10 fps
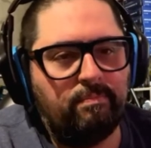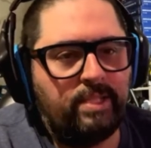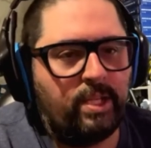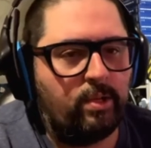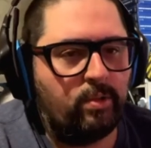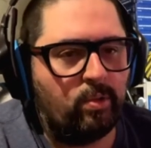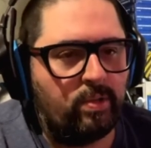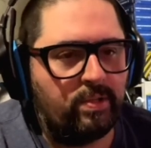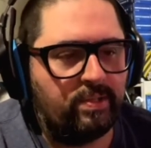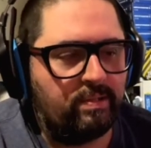
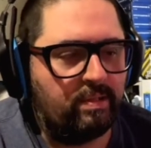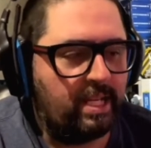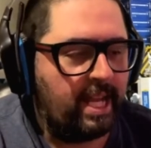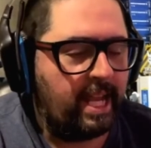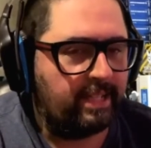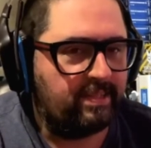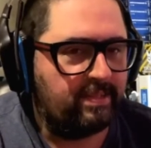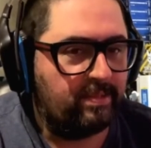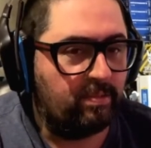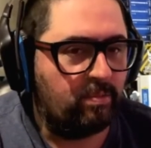territories and
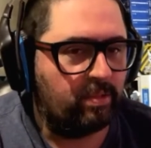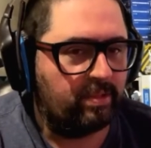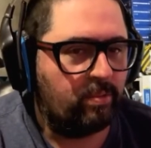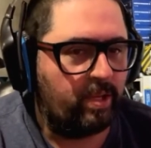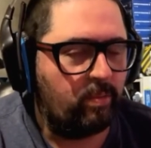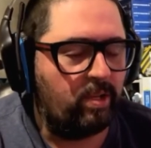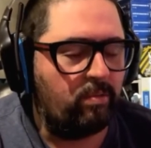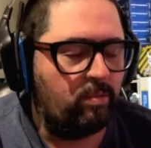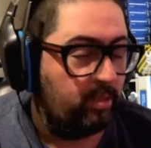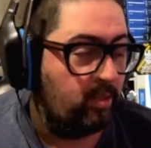hexes, so it works quite well,
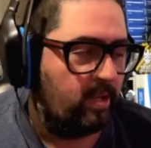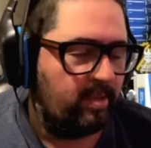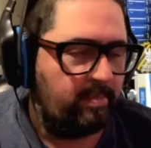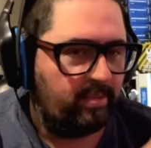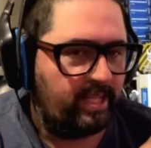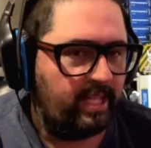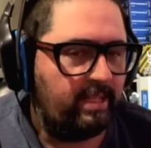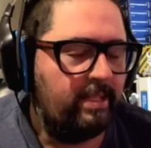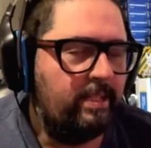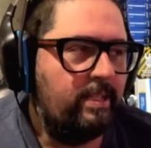and we'll talk about that
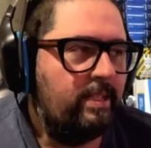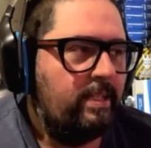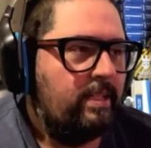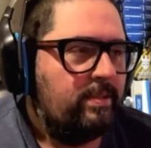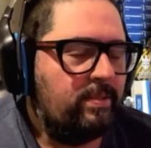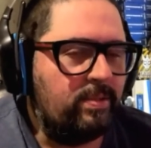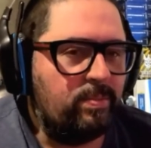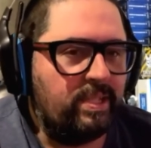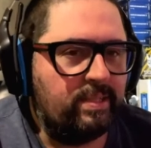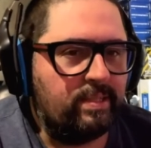as soon as
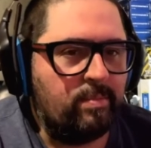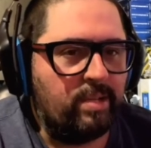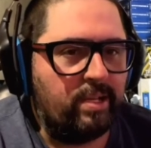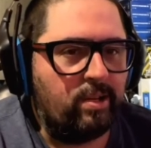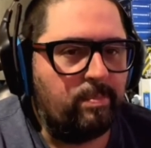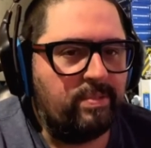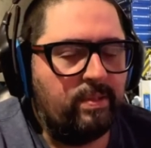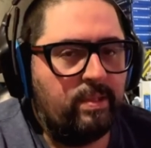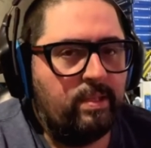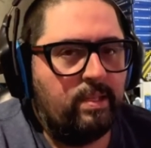we get the combined arms.
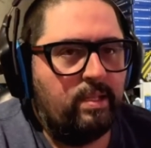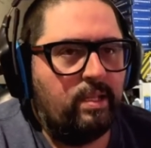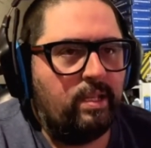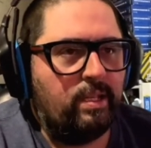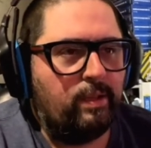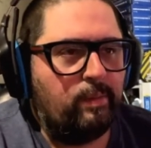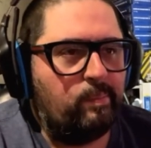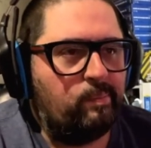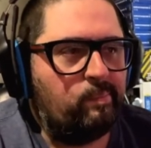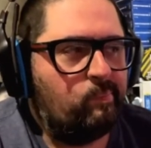
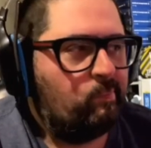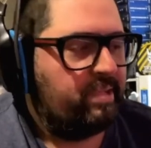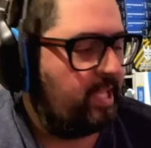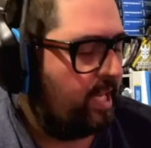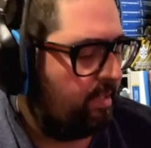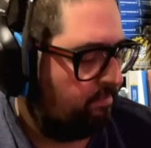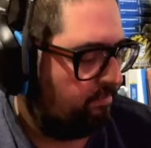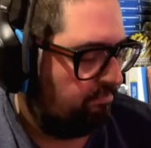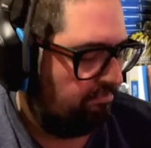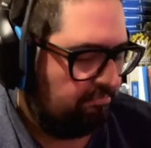But yeah,
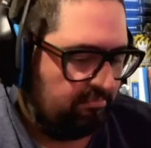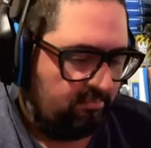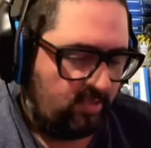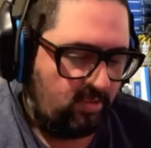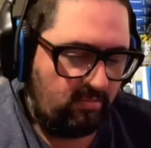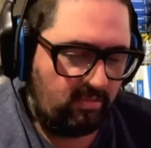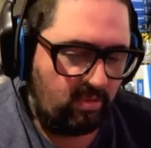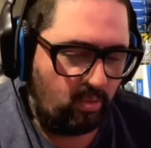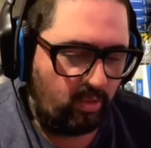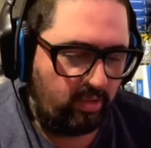
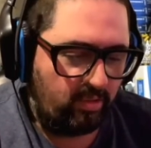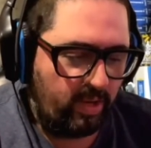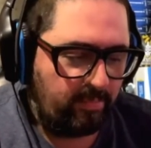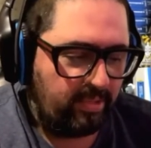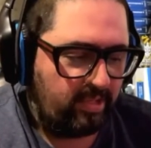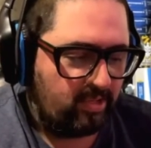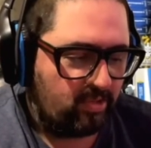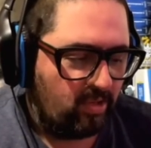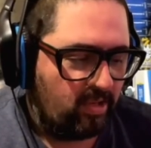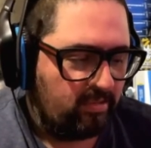went pretty
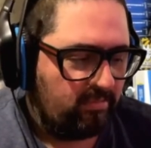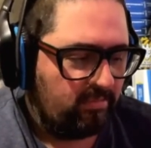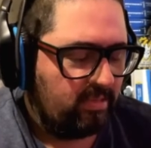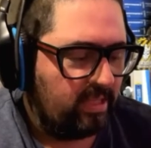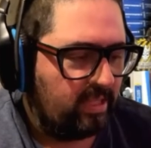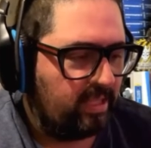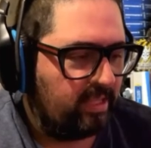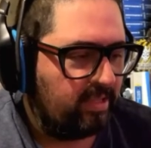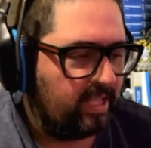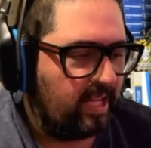strong.
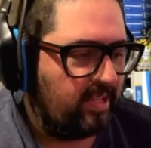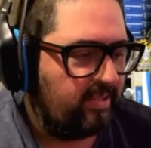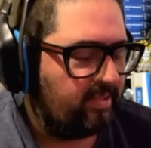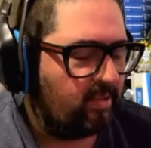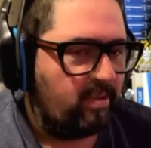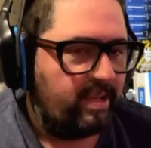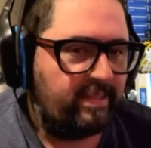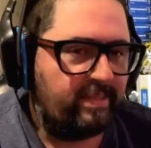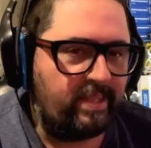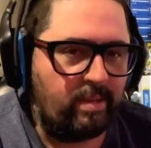The guys are already
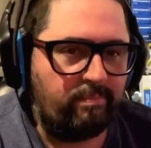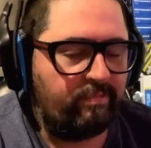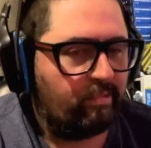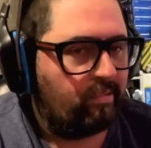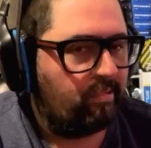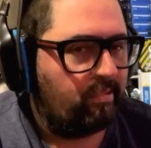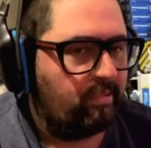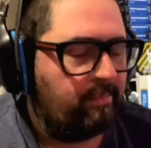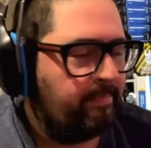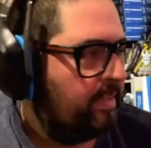set up
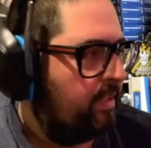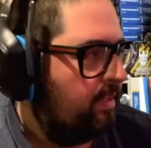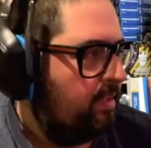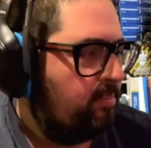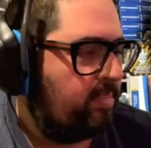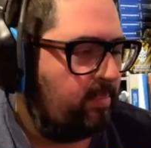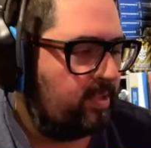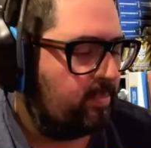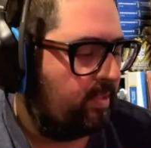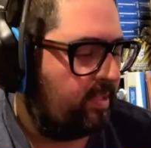for pretty
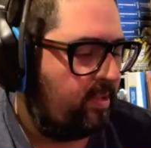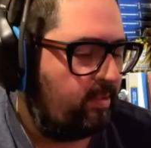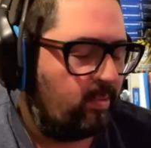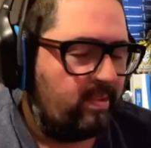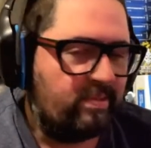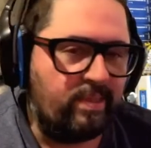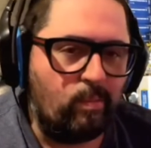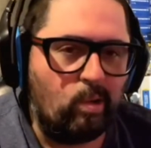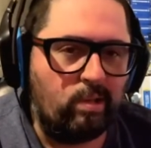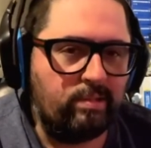much what territories they
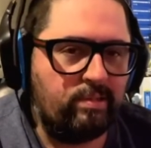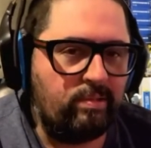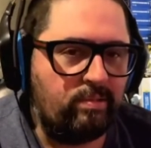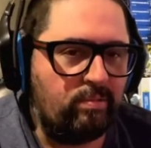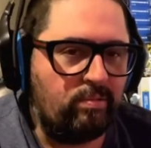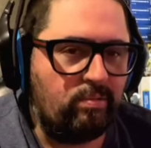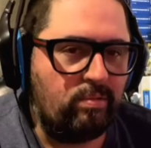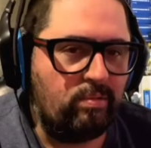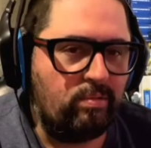want to